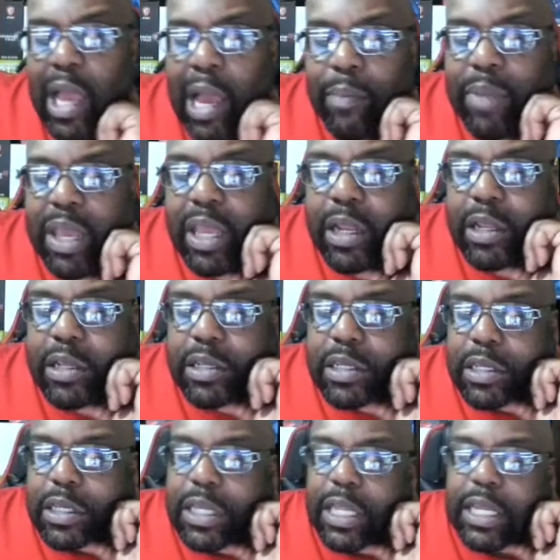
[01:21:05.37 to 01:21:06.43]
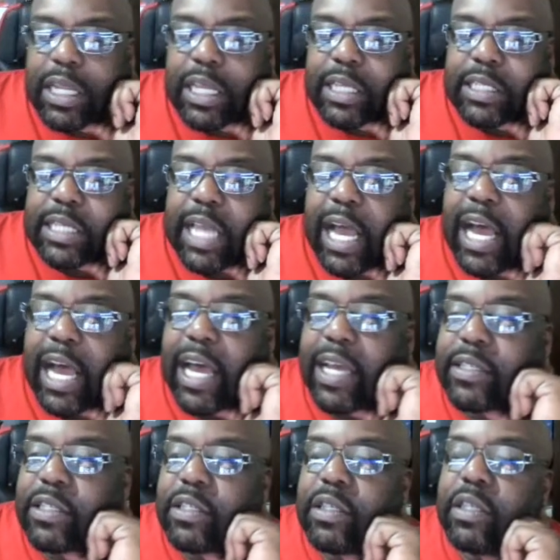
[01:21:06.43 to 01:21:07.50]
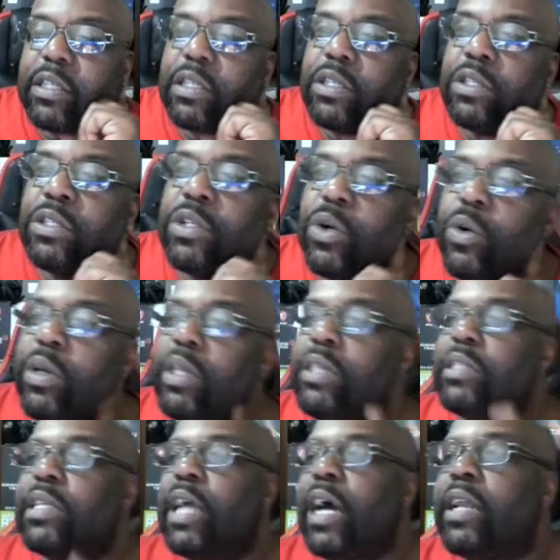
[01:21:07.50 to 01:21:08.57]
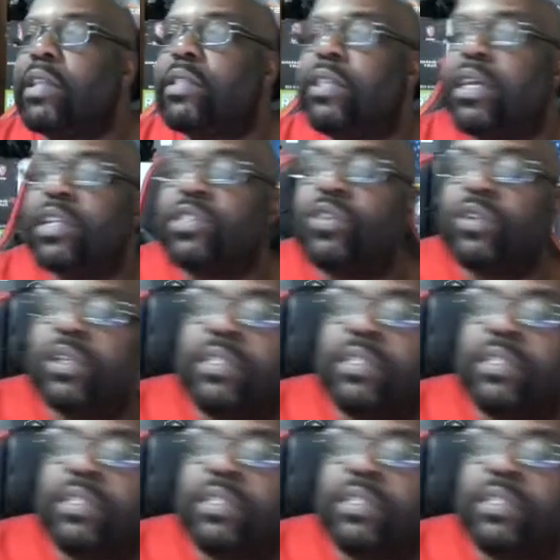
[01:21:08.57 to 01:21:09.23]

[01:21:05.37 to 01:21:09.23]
I mean, these guys do these kind of things all the